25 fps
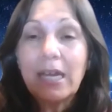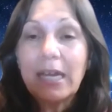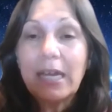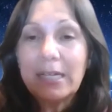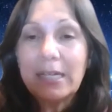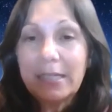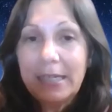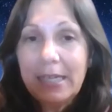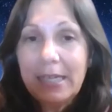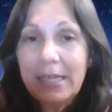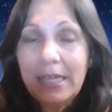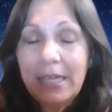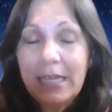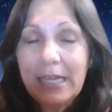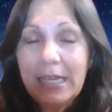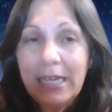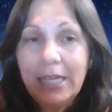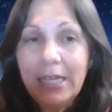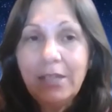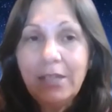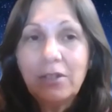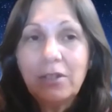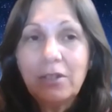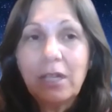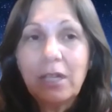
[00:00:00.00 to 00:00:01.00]
and
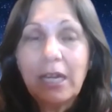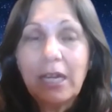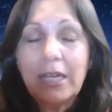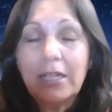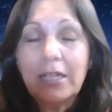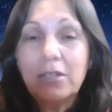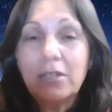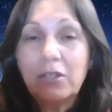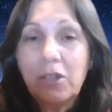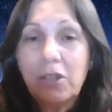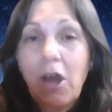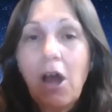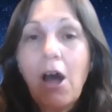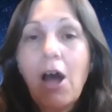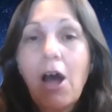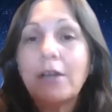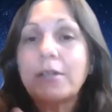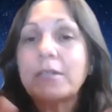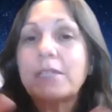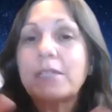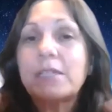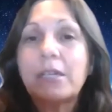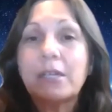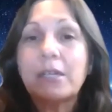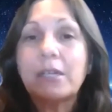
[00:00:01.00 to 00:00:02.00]
heat and
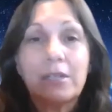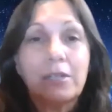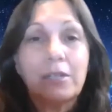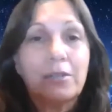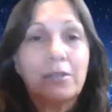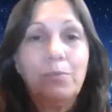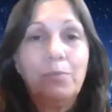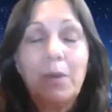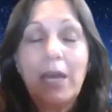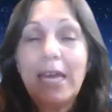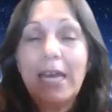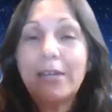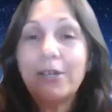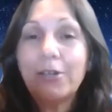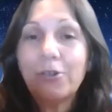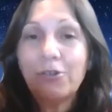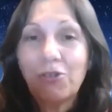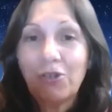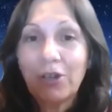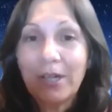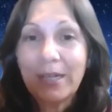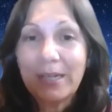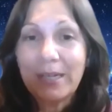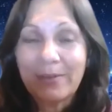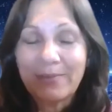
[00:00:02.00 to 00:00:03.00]
toxic
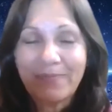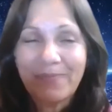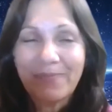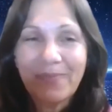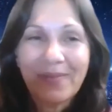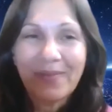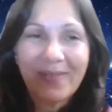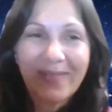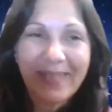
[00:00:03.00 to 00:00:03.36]
energy.